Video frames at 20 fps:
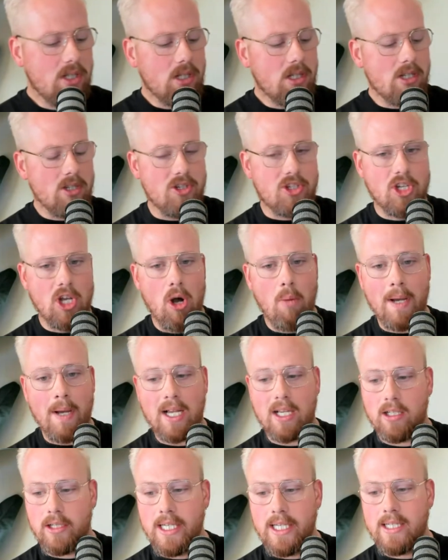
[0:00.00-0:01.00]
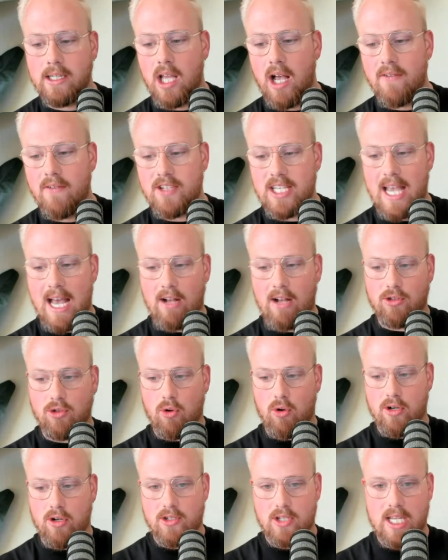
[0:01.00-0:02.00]
So, but Clint loves the
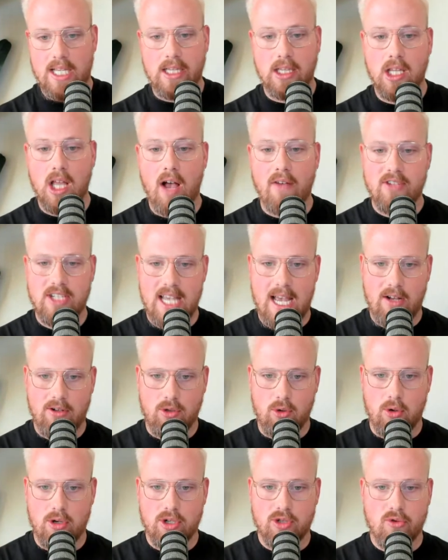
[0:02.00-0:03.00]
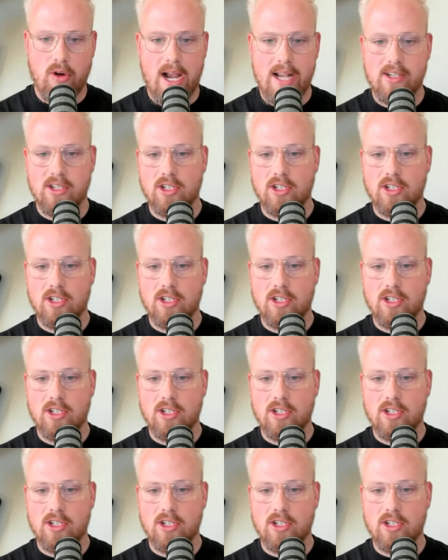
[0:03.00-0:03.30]
outdoors. He loves the outdoors, right?